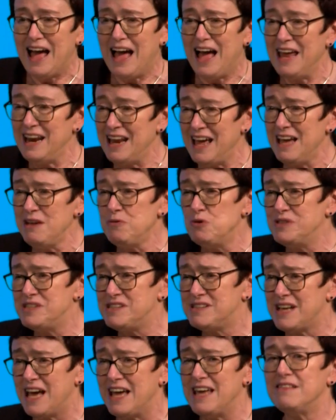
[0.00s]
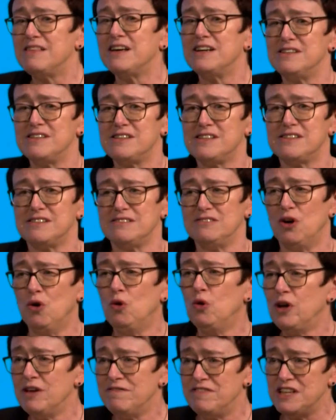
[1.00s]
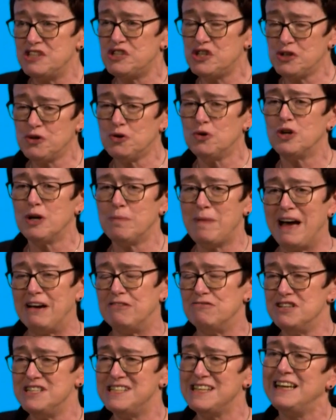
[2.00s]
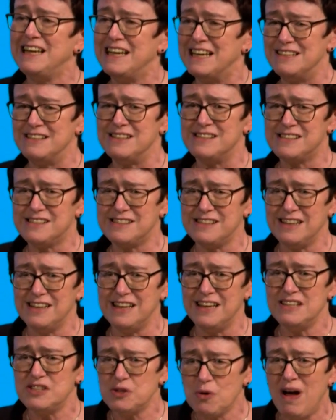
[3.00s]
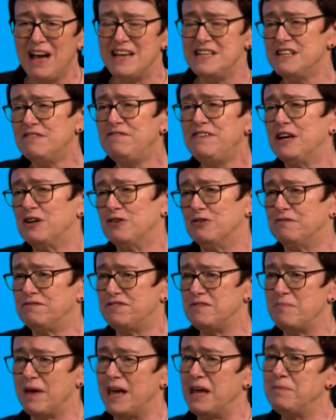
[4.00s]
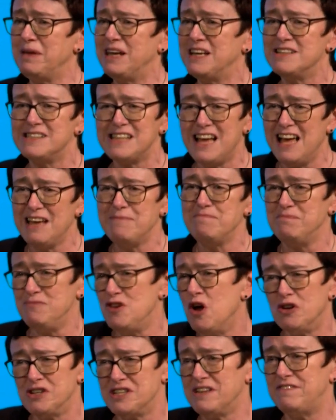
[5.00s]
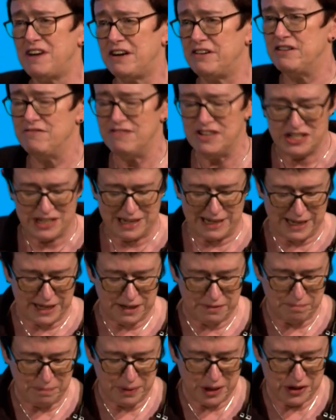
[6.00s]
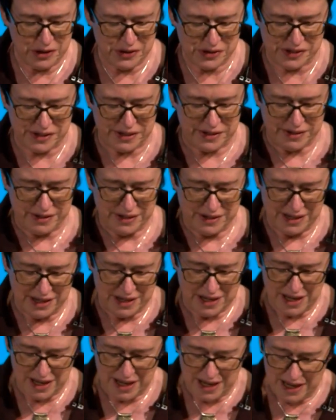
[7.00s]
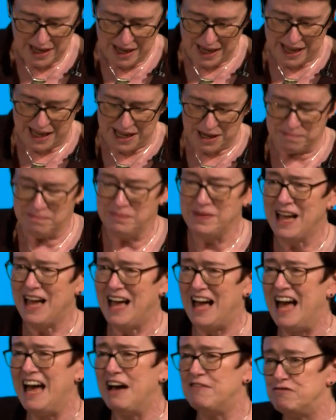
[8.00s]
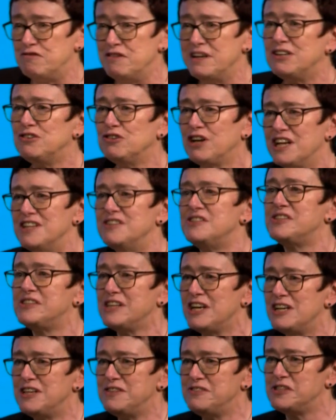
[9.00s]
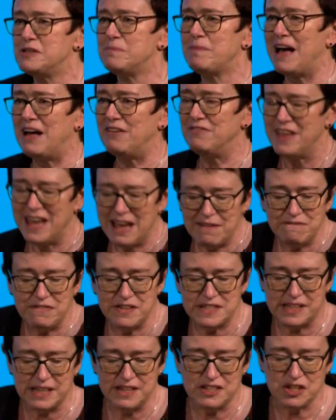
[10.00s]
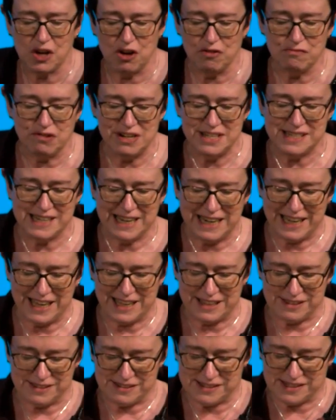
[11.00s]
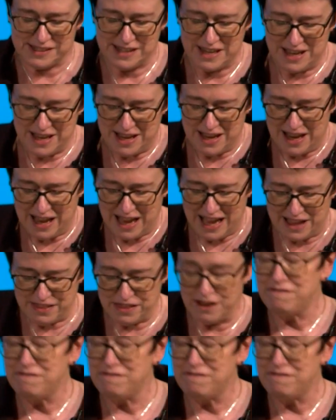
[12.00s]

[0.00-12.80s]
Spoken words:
And I would say that all of this talk about resilience is quite difficult for me because I'm not a very resilient person. I have real concerns about the emphasis on resilience and